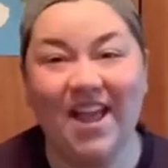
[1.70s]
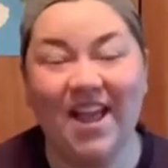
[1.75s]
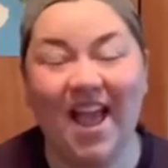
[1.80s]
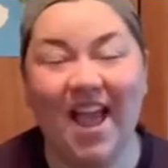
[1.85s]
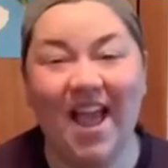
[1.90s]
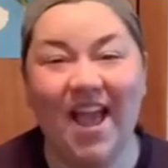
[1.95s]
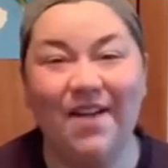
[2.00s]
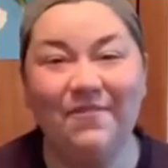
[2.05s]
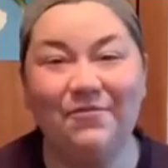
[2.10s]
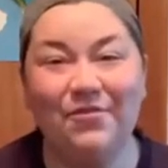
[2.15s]

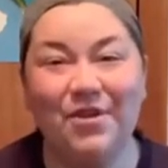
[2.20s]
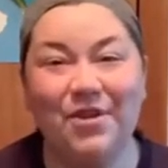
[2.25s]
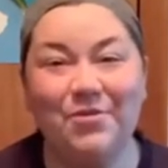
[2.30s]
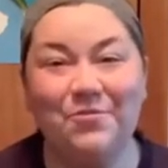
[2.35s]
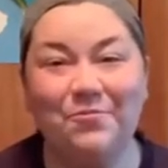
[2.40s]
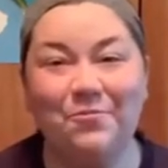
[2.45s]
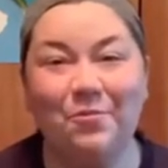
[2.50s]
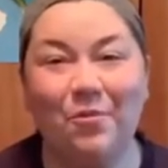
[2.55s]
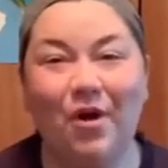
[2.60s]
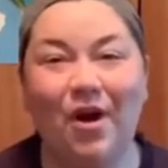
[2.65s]

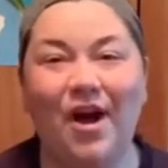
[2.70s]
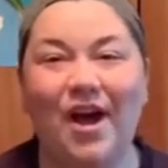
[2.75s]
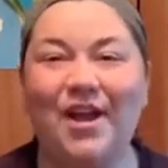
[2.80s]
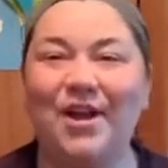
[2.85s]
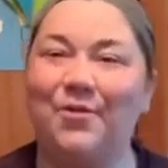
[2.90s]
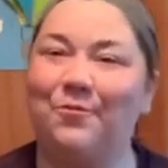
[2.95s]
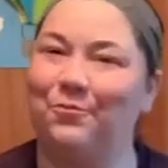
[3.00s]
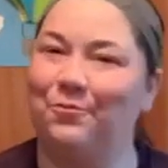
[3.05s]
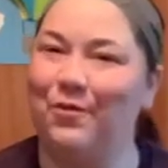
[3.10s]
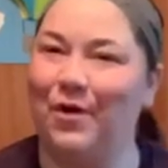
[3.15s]
everyone!
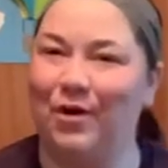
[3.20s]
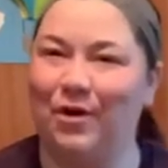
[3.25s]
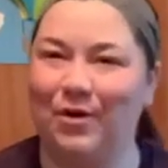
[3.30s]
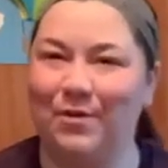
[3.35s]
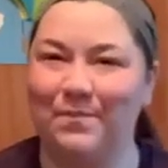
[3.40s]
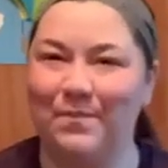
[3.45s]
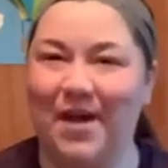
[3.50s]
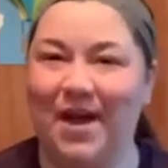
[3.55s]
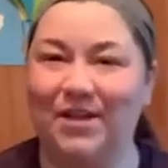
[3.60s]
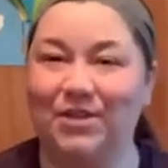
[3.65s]

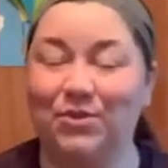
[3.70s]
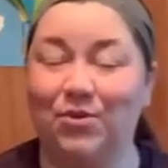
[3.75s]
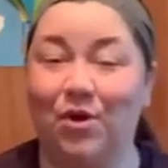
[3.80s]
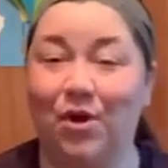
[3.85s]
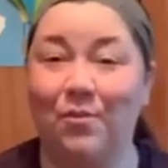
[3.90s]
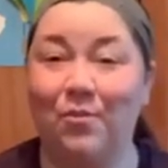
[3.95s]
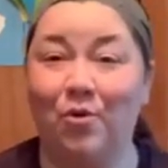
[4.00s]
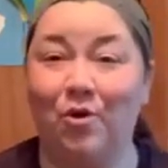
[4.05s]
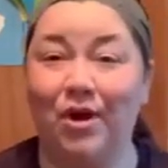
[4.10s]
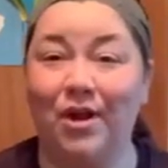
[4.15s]
Welcome back to
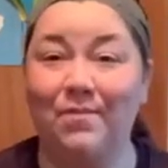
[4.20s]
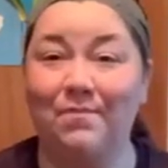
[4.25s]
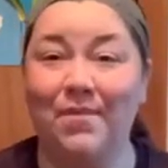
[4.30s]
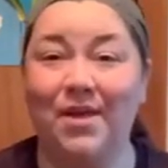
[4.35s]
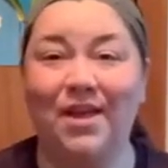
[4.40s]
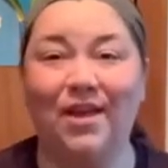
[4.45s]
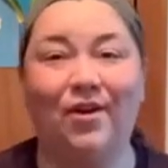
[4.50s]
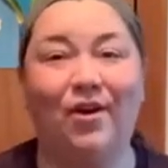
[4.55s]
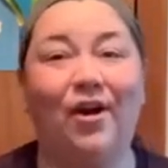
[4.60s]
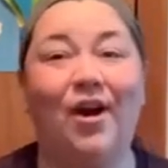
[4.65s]
our morning
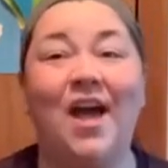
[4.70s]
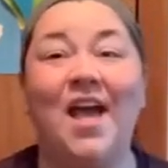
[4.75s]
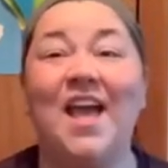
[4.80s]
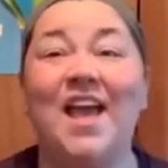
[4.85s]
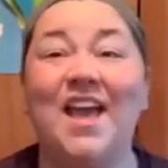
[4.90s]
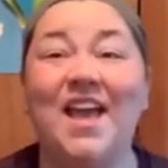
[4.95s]
mingle.